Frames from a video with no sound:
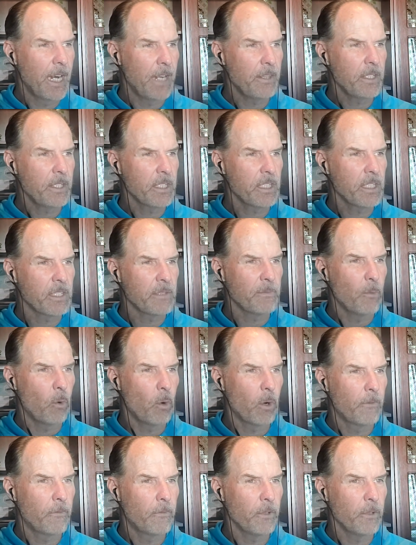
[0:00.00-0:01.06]
I think this is
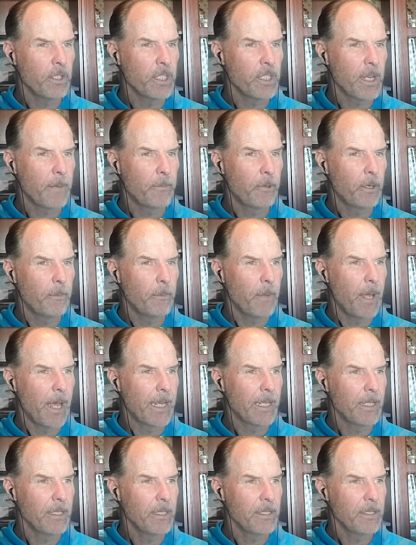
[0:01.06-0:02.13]
more for the separate
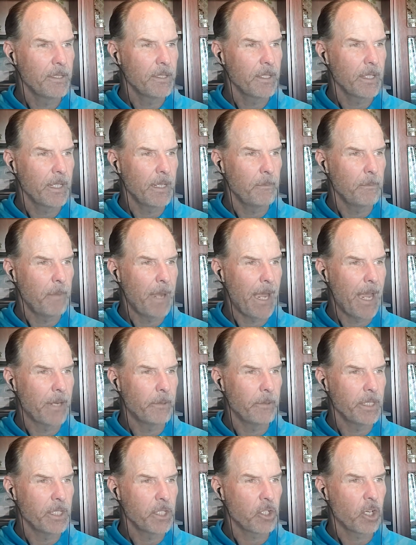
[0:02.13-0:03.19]
models and
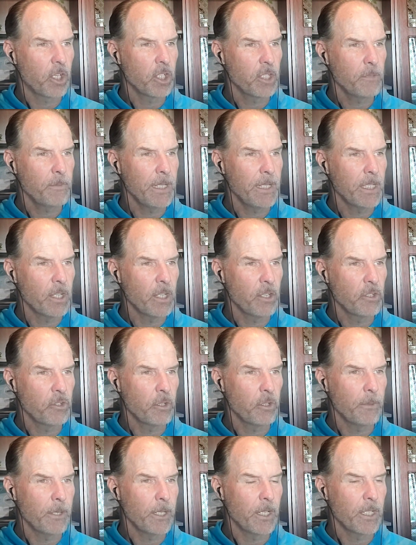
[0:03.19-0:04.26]
batteries. Charge speed is
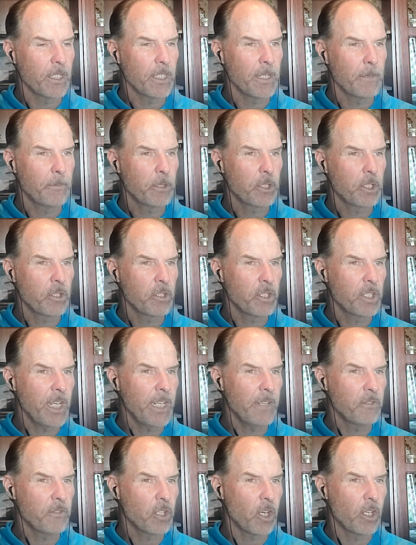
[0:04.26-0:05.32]
also dependent on temperature,
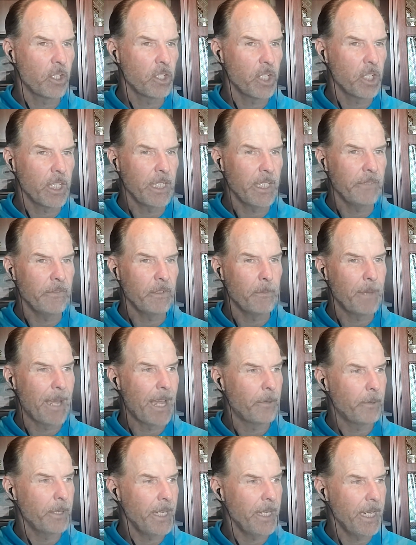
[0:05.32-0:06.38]
state of charge, and even
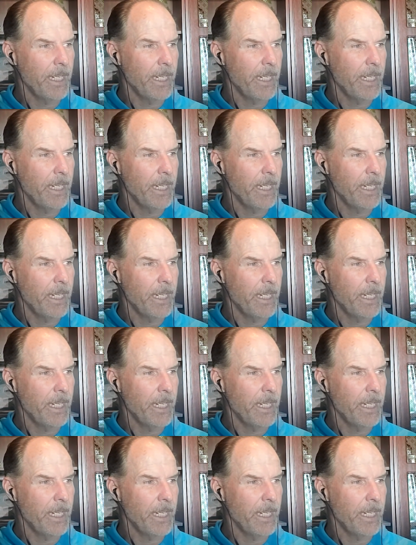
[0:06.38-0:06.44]
battery